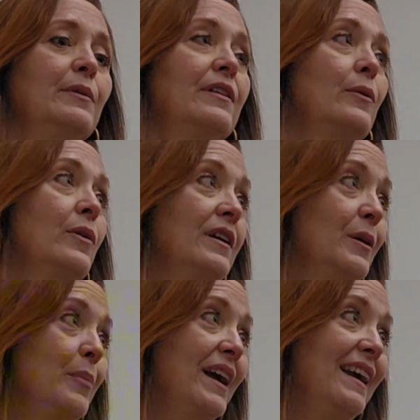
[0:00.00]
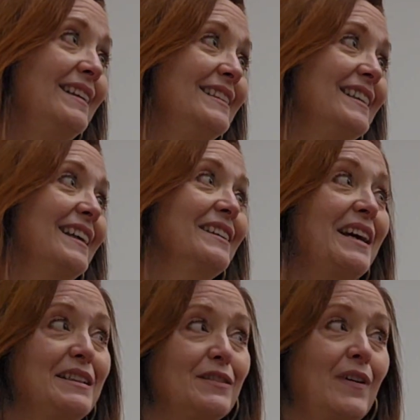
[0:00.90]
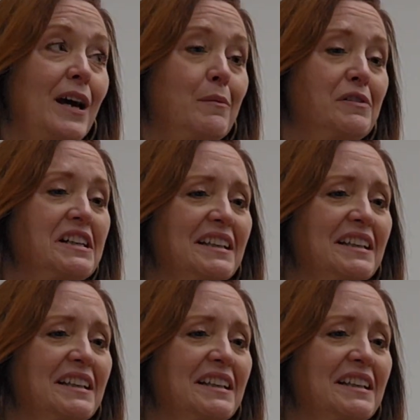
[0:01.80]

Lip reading: with oil paint and lace fabric